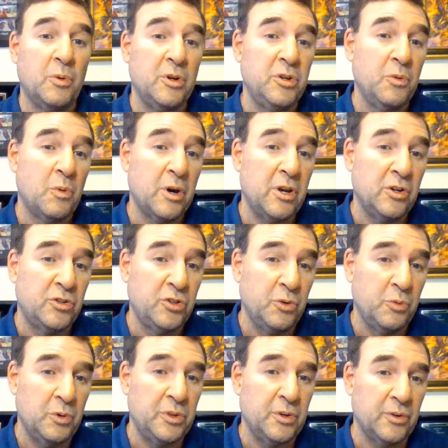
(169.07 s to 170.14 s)
What do you want to
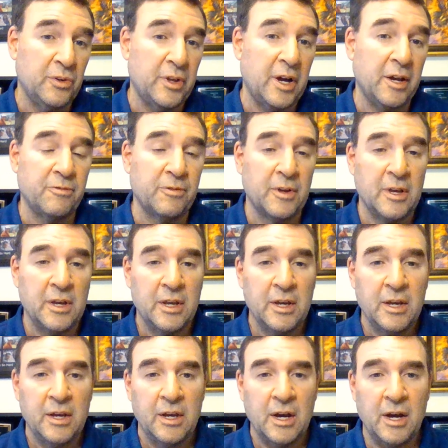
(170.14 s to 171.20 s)
do with your
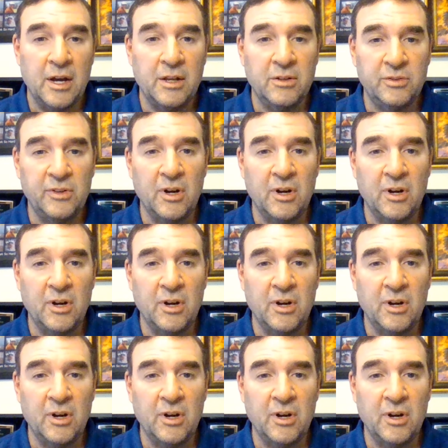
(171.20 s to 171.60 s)
life?